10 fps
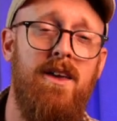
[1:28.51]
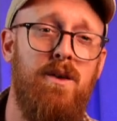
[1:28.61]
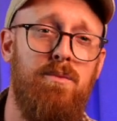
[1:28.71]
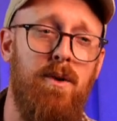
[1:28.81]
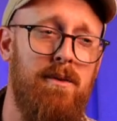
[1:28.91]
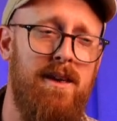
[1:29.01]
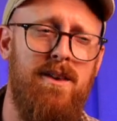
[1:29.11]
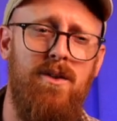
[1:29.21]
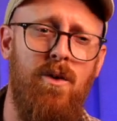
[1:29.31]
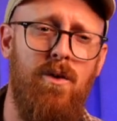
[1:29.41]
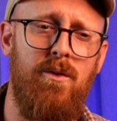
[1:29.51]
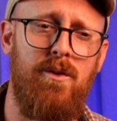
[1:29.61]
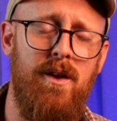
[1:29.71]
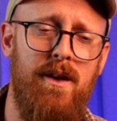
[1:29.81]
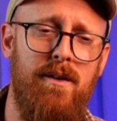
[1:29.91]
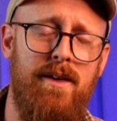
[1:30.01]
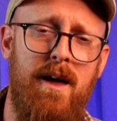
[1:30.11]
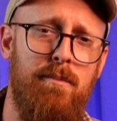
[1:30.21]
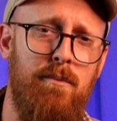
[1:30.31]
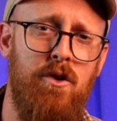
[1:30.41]
You're probably not going to
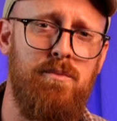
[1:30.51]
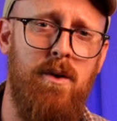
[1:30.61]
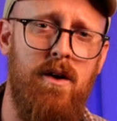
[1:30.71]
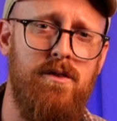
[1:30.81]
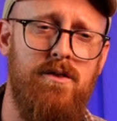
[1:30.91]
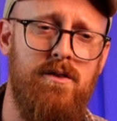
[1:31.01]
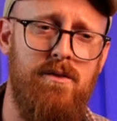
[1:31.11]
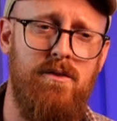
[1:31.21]
get much past